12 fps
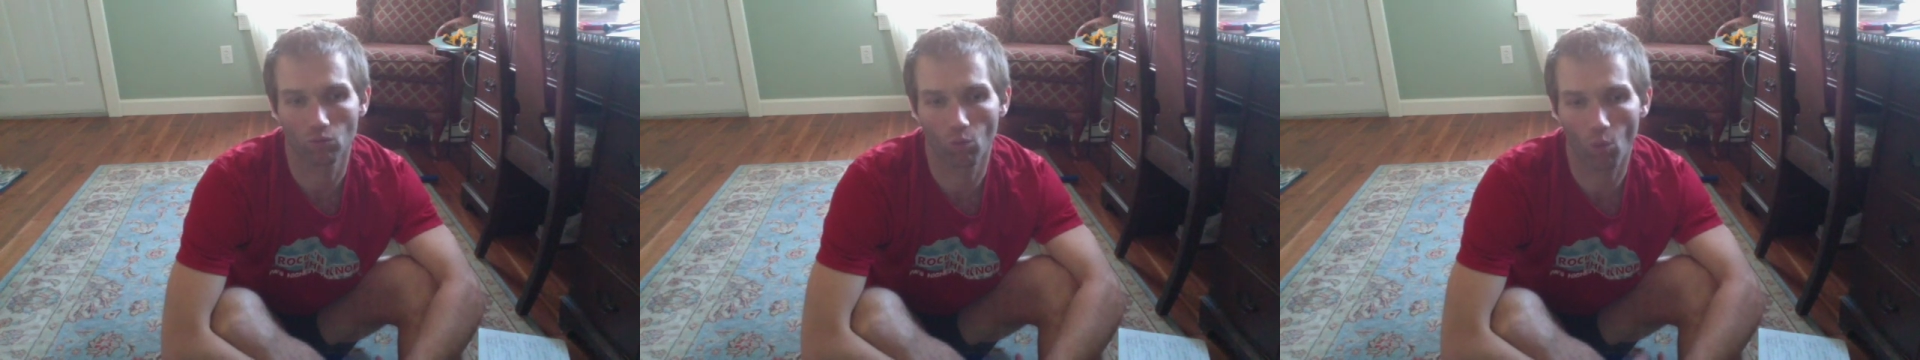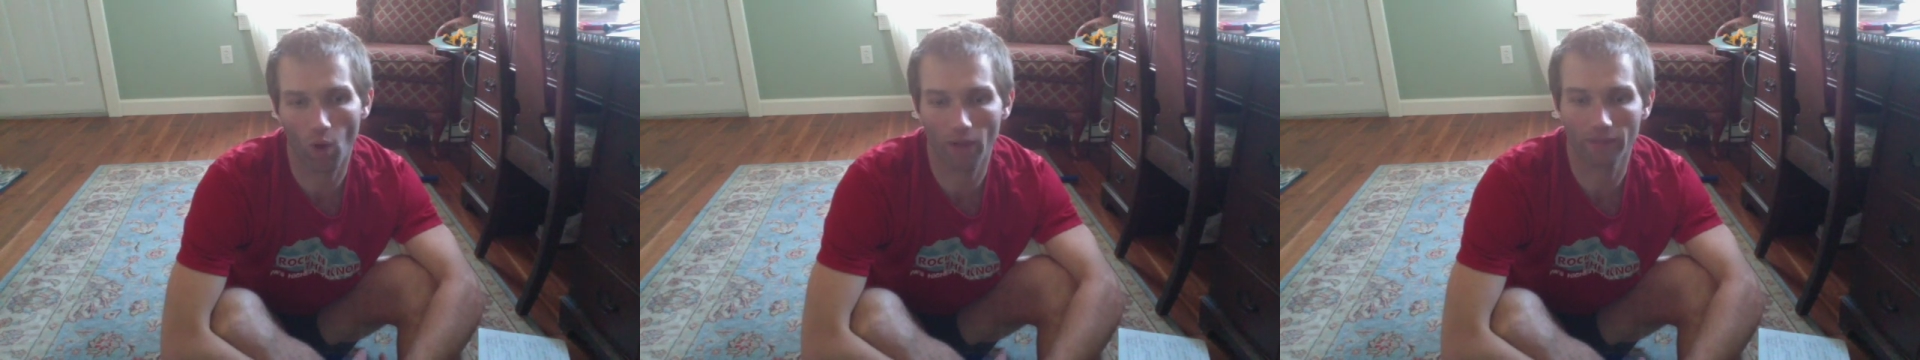
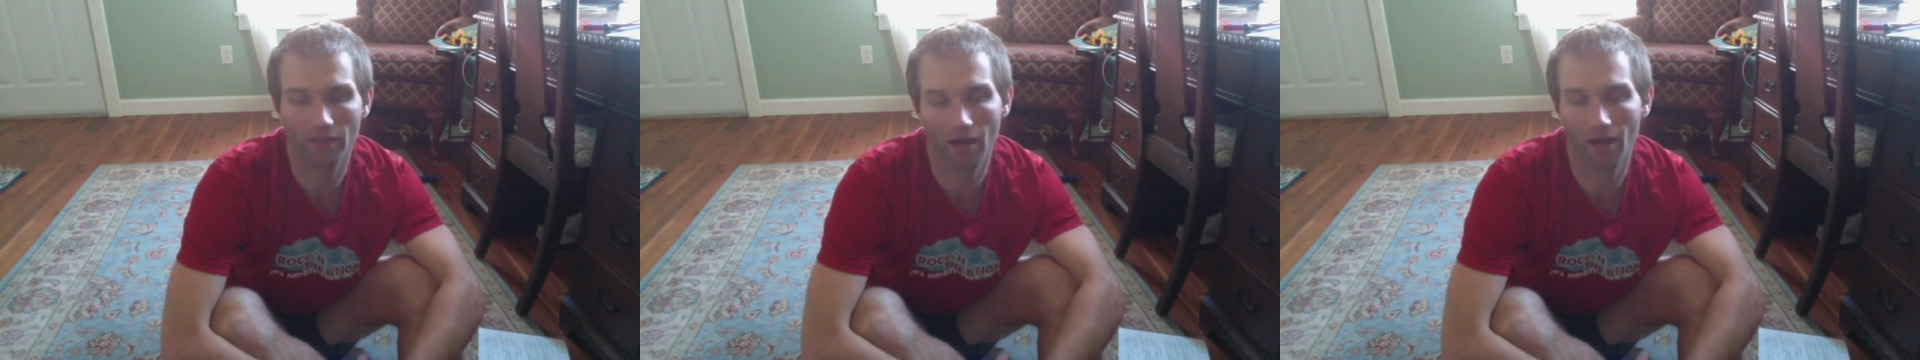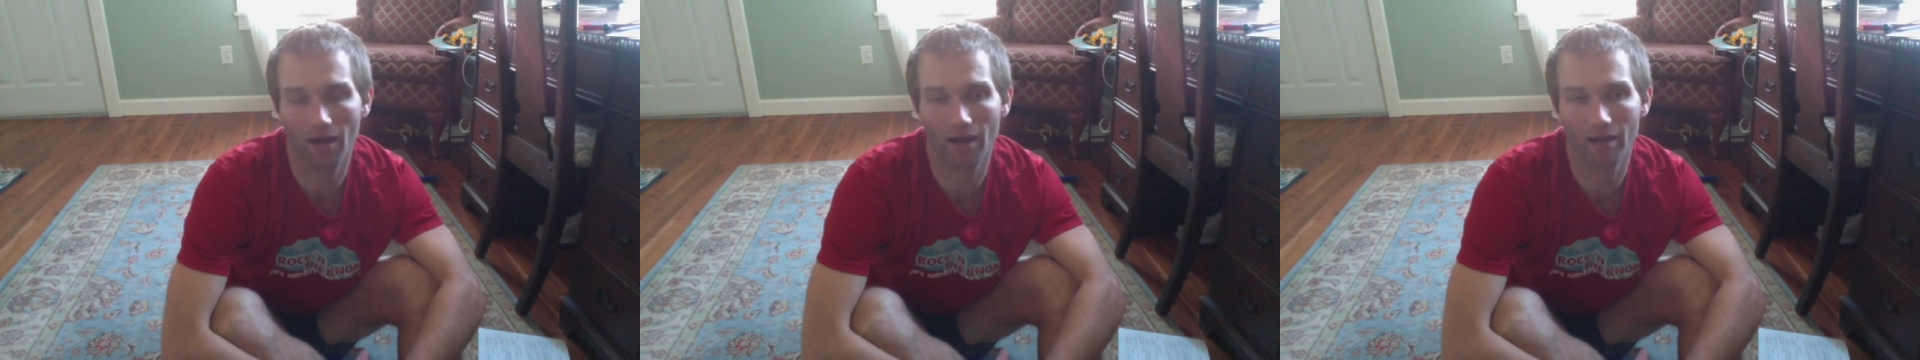one
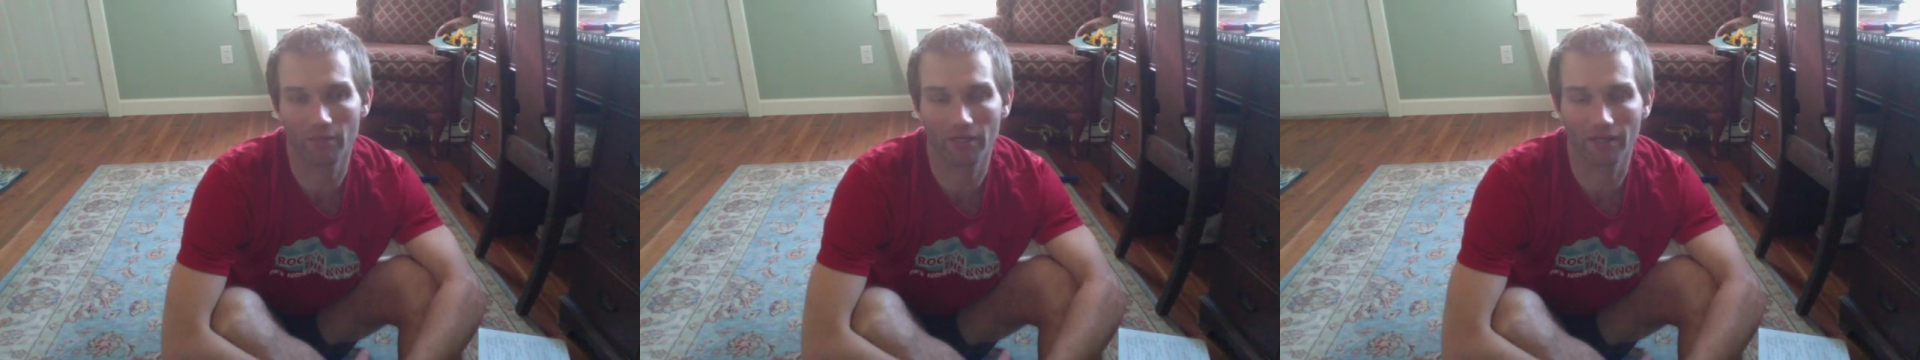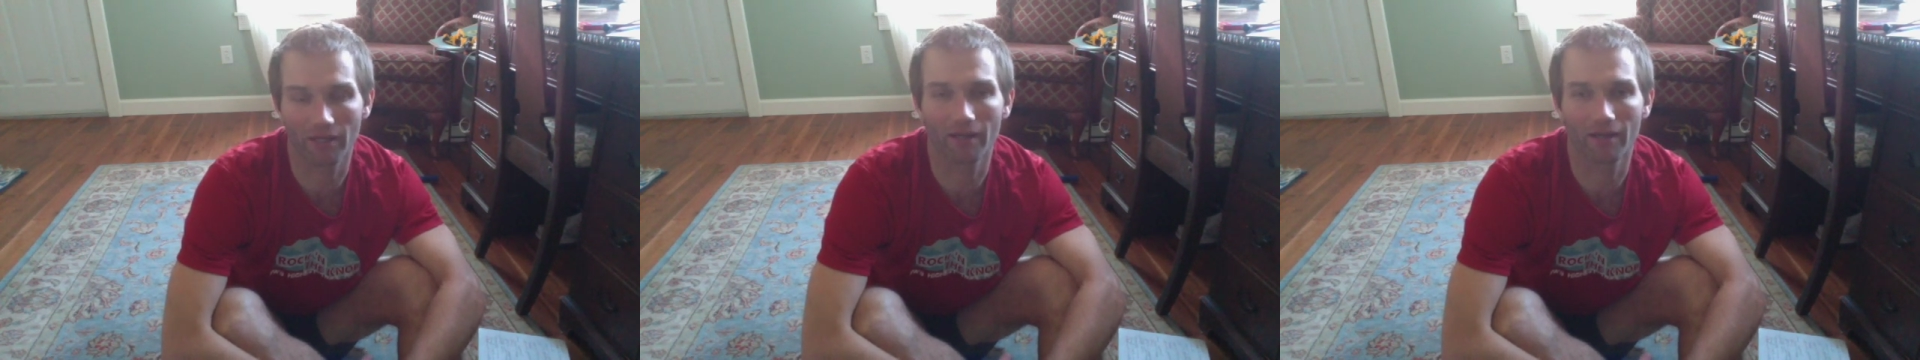time in
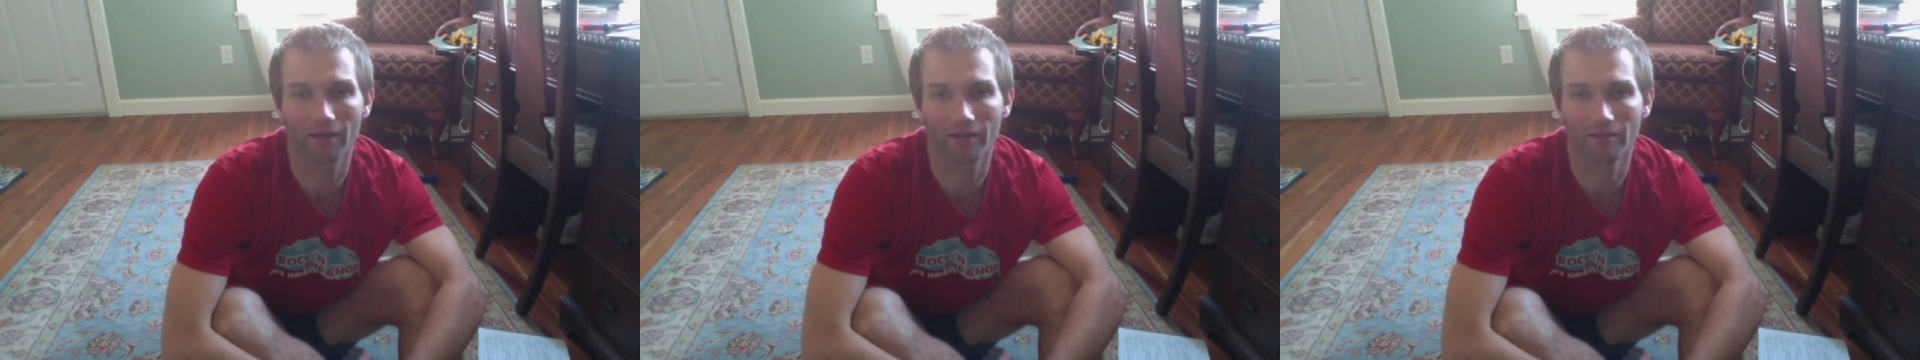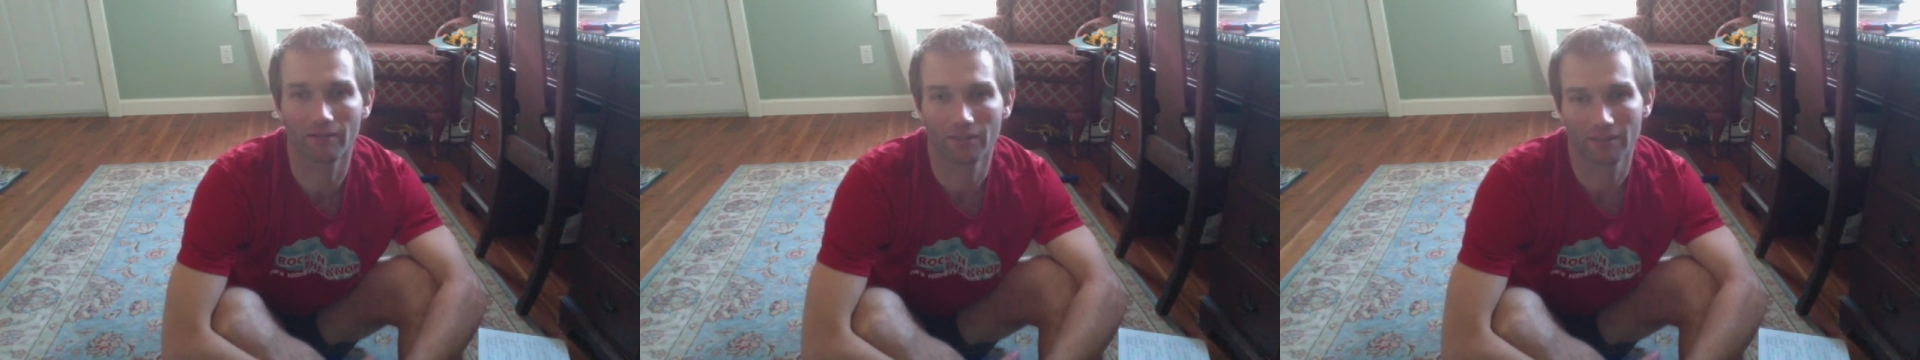a
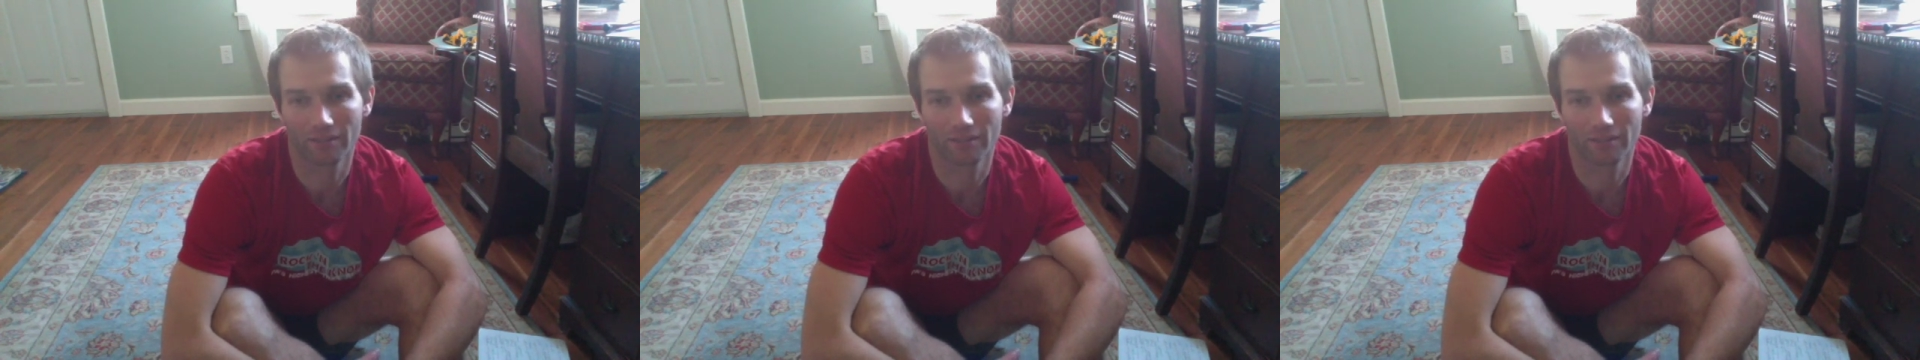day.